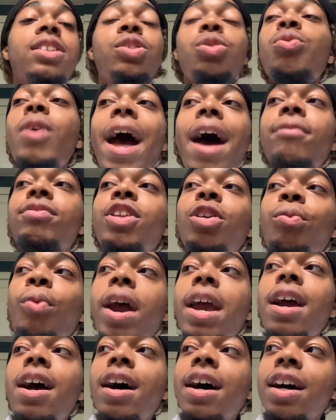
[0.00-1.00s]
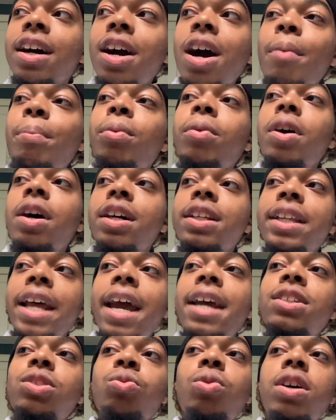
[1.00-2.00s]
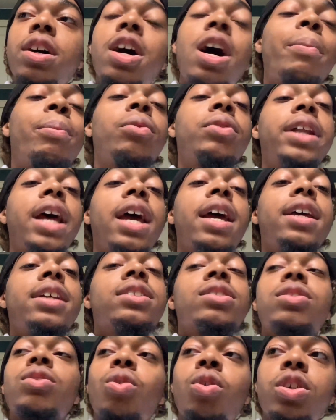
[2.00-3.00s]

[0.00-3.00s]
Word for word: you have to wait a couple a day to a couple days